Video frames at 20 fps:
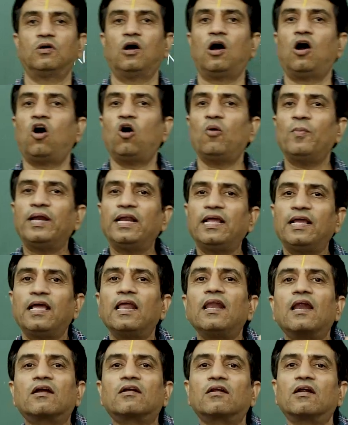How many
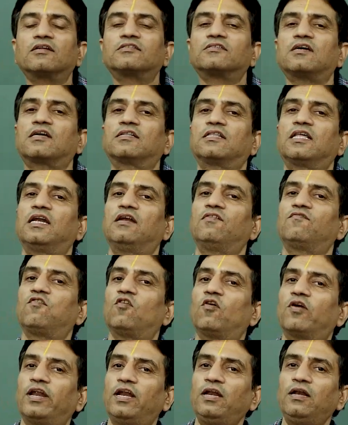electrons are there in
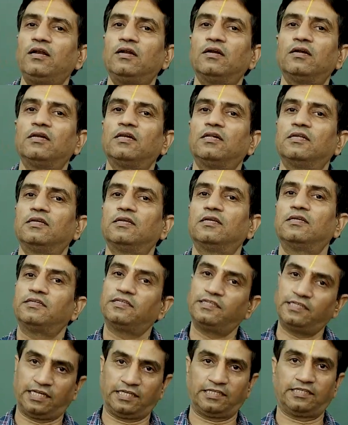fluorine?
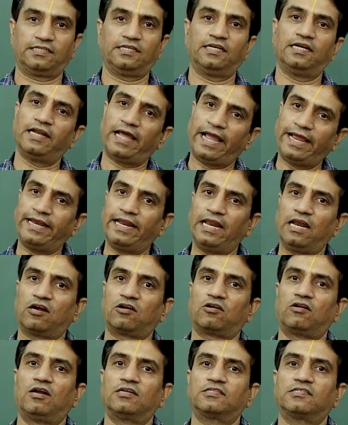Yes, 9
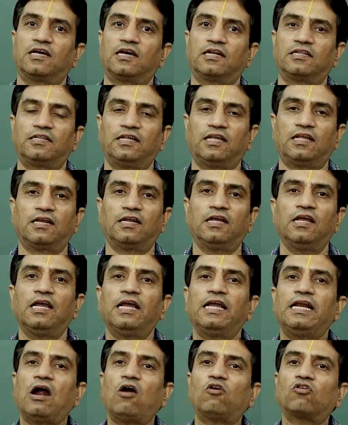electrons are there.
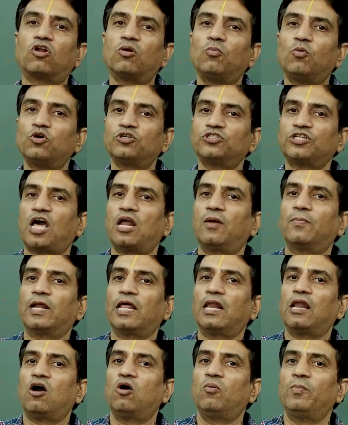In outermost
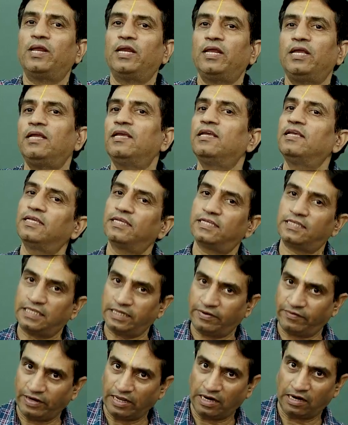orbital, how many?
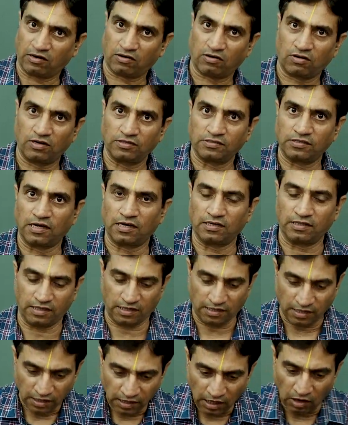7 electrons are there.
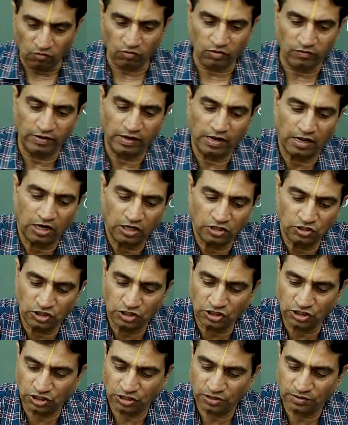Now, we will arrange
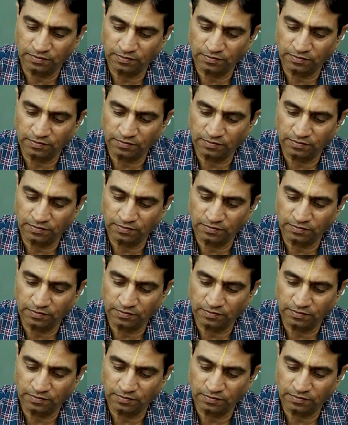it.